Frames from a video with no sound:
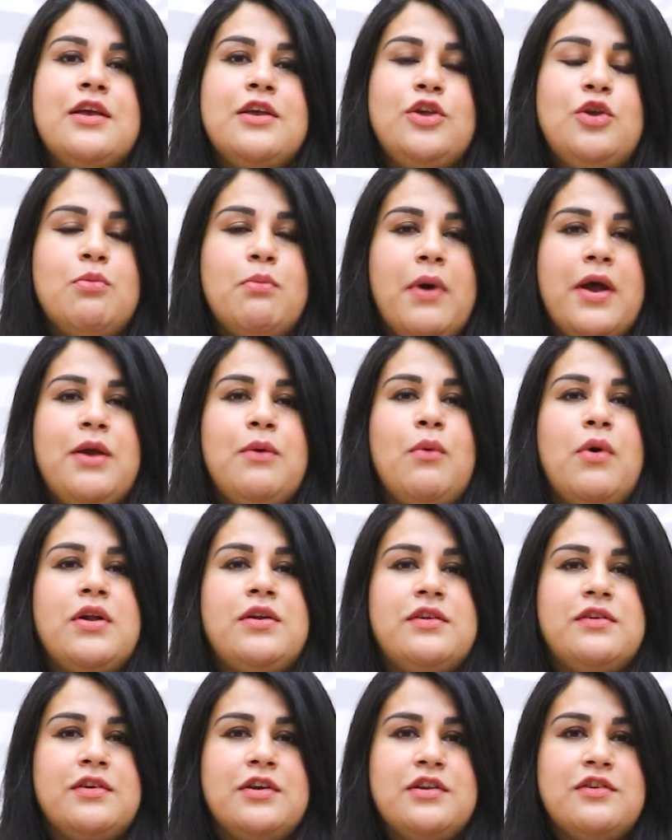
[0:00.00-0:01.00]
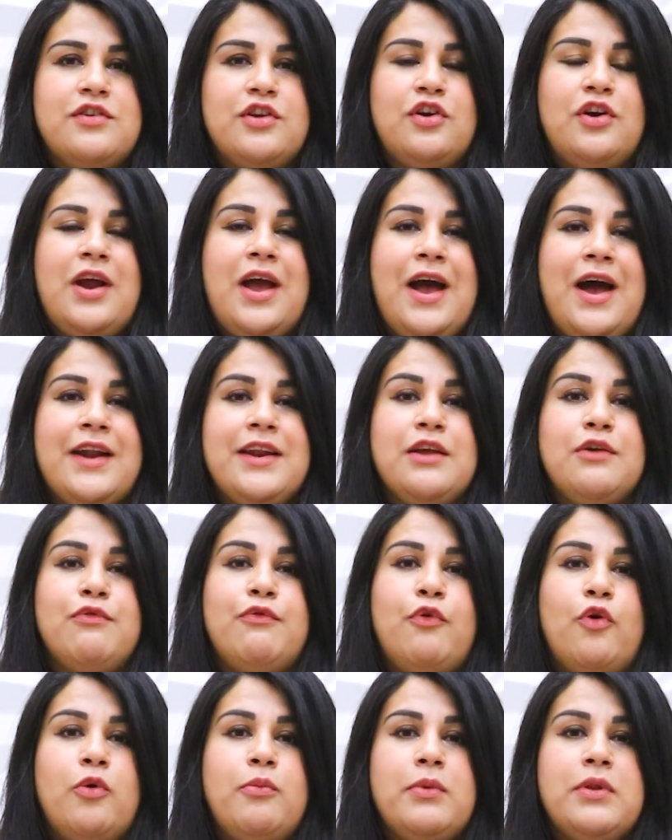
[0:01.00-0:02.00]
you might want to consider adding
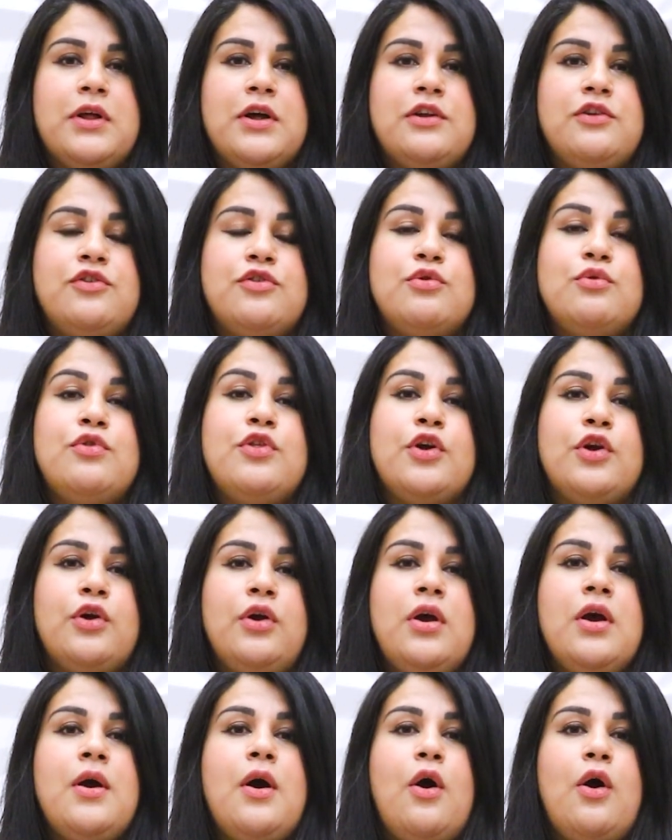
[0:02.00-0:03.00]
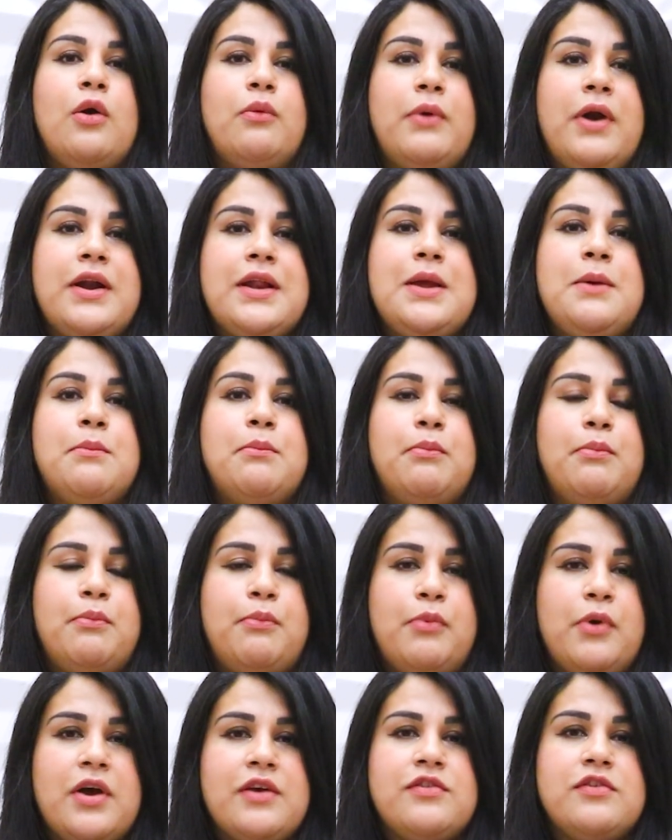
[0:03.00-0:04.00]
formula to their already
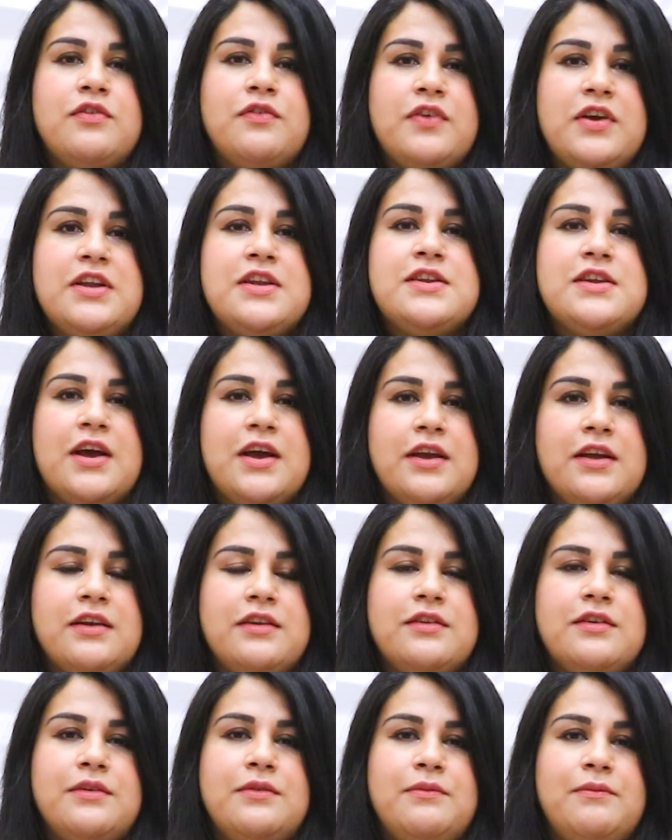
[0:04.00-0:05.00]
breastfeed diet.